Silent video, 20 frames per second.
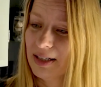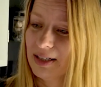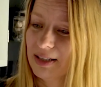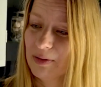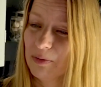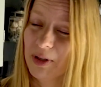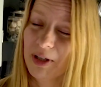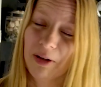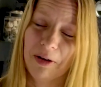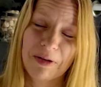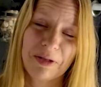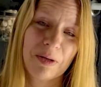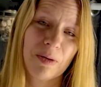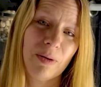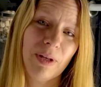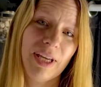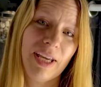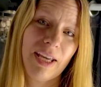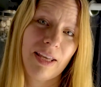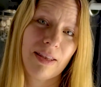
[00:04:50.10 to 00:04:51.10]
We also
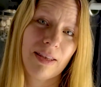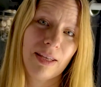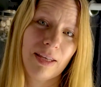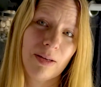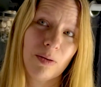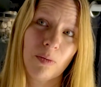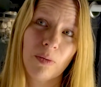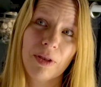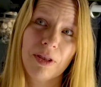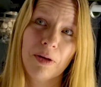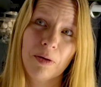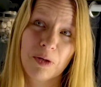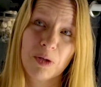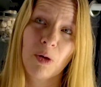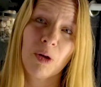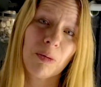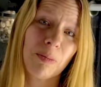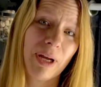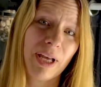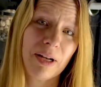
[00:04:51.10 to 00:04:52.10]
like that with those
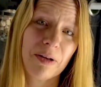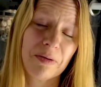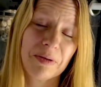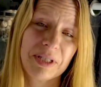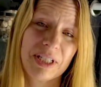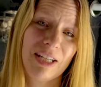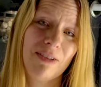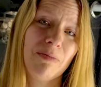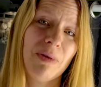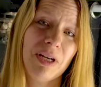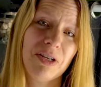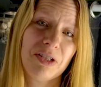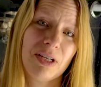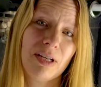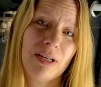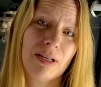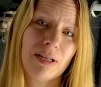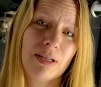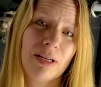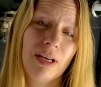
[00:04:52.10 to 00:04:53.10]
solar panels Steve
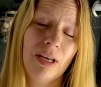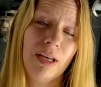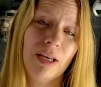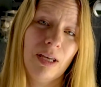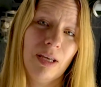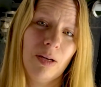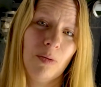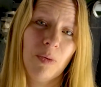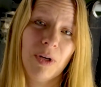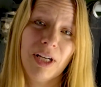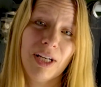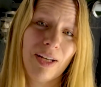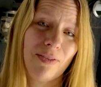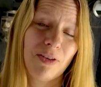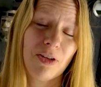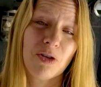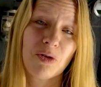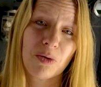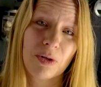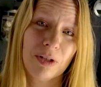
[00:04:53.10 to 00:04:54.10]
mentioned, we didn't have
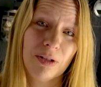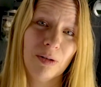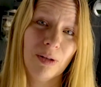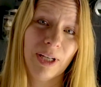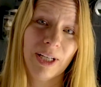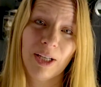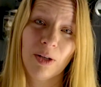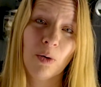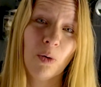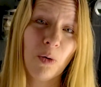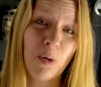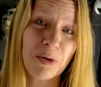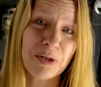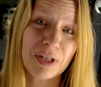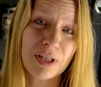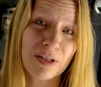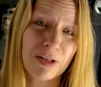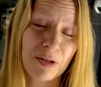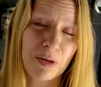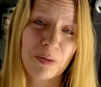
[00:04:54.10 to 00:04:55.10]
to drill any holes
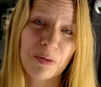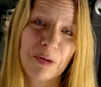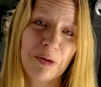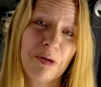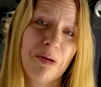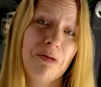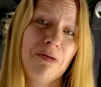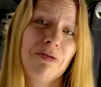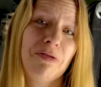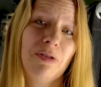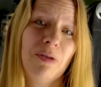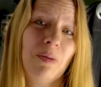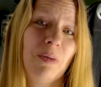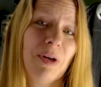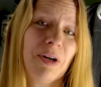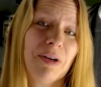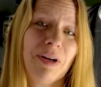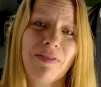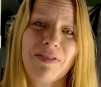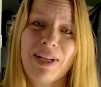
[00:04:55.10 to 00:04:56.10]
into the roof. We
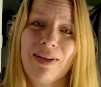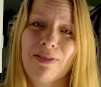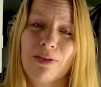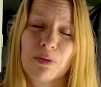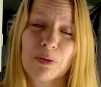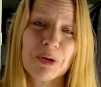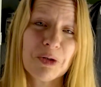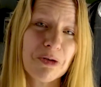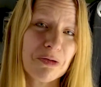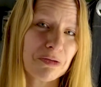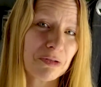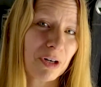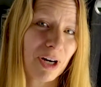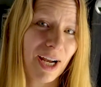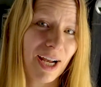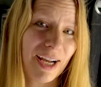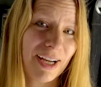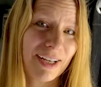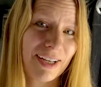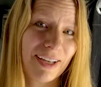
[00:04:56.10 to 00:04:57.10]
don't have to have a roof
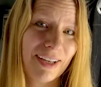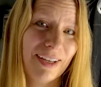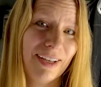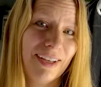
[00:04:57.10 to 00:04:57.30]
rack.